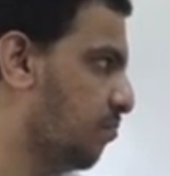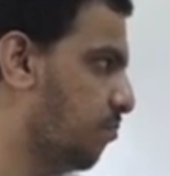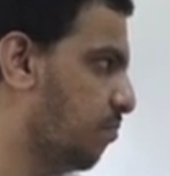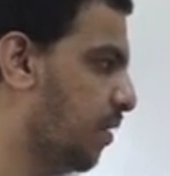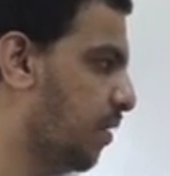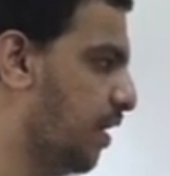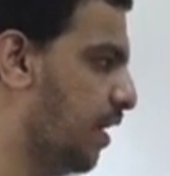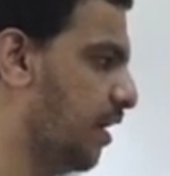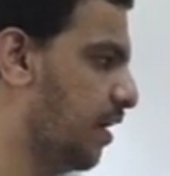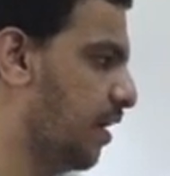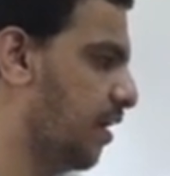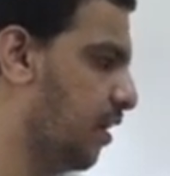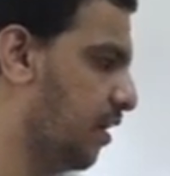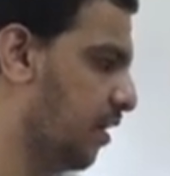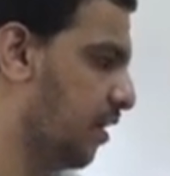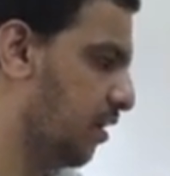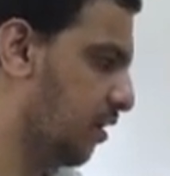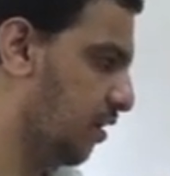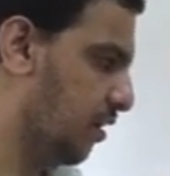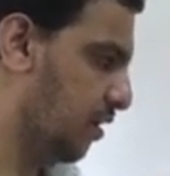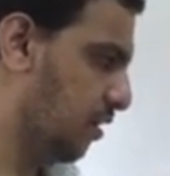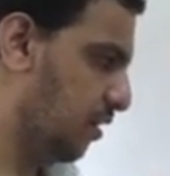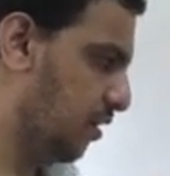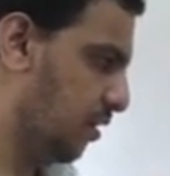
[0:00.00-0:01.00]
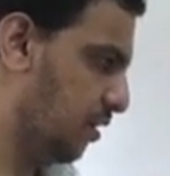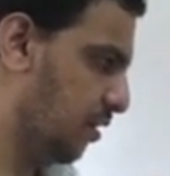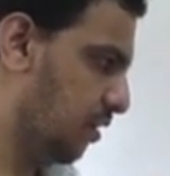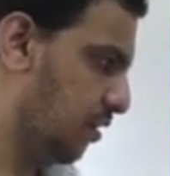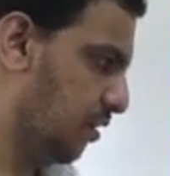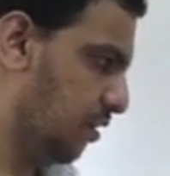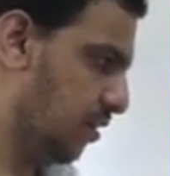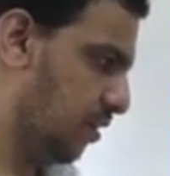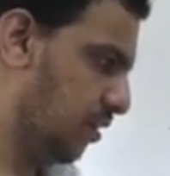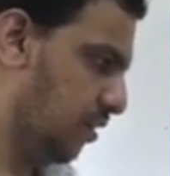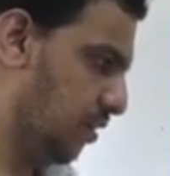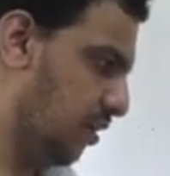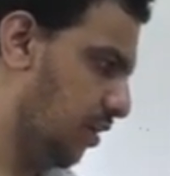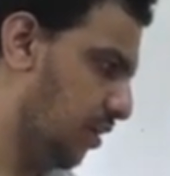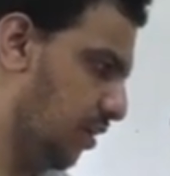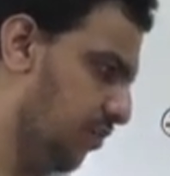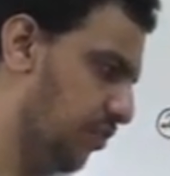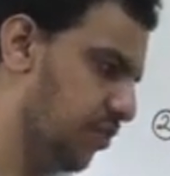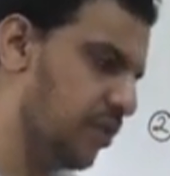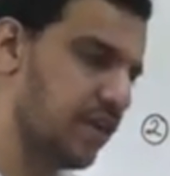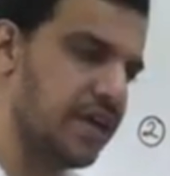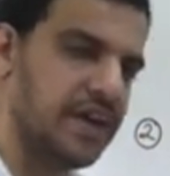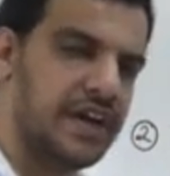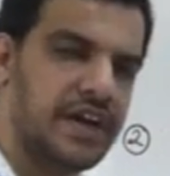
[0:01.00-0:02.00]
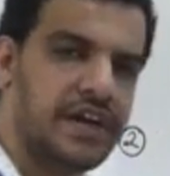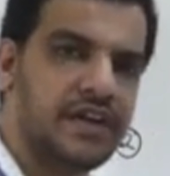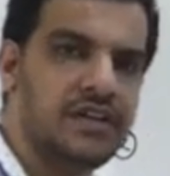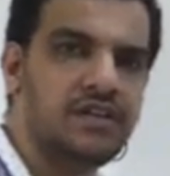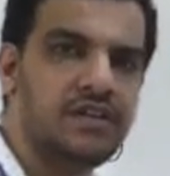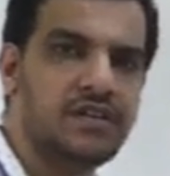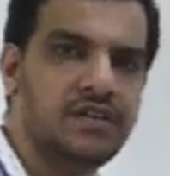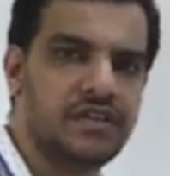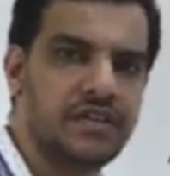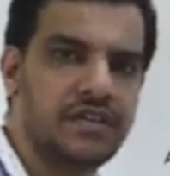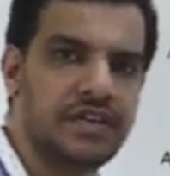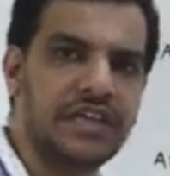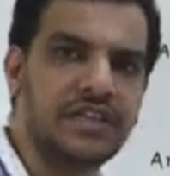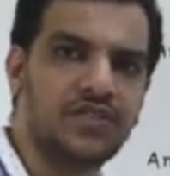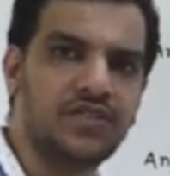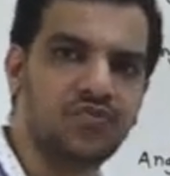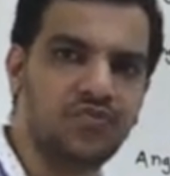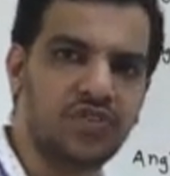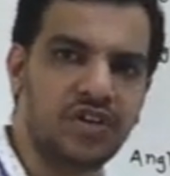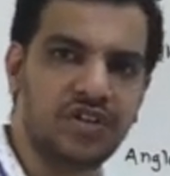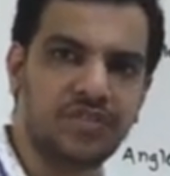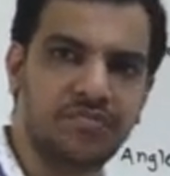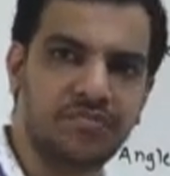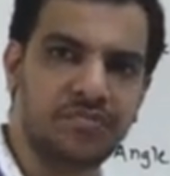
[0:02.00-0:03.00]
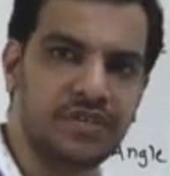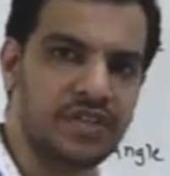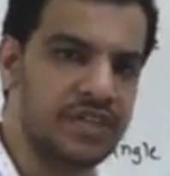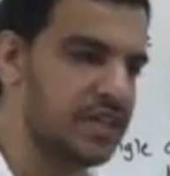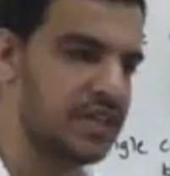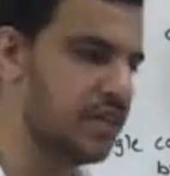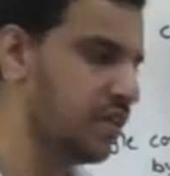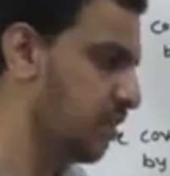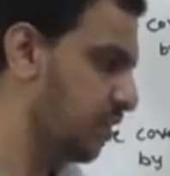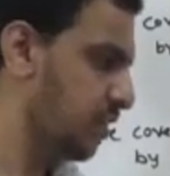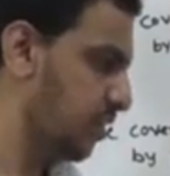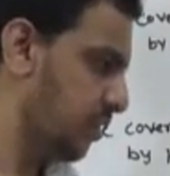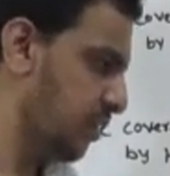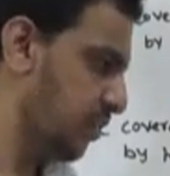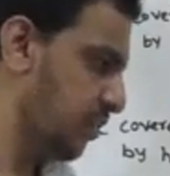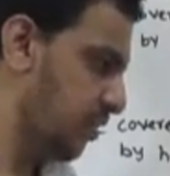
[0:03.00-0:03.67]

by our hand in 1 minute